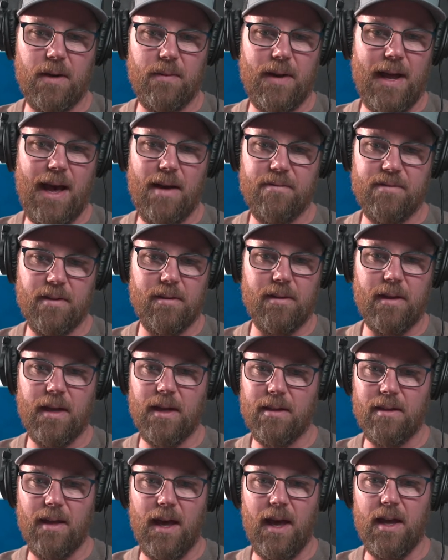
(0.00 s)
I would have to
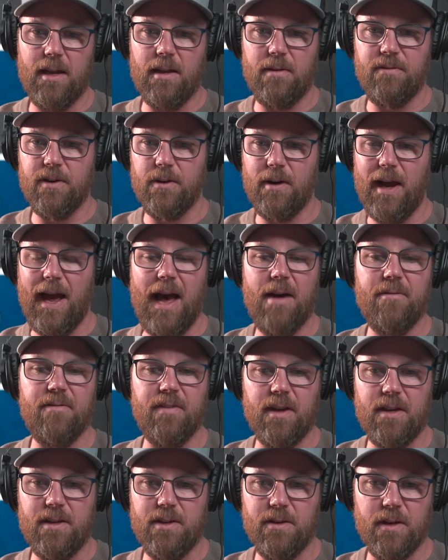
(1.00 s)
think that if you're half
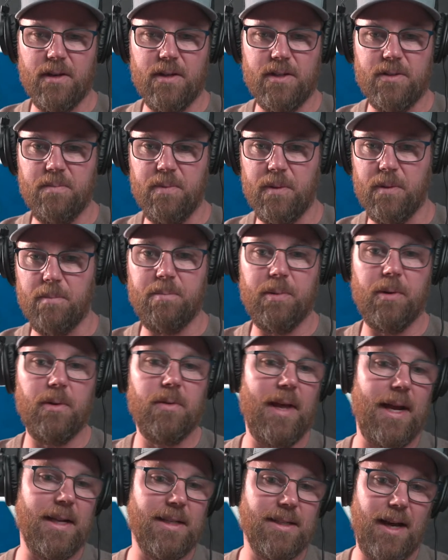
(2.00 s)
in, you're going to
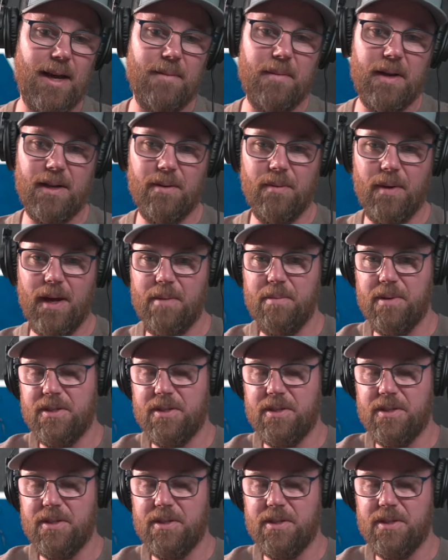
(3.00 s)
burn that time anyway,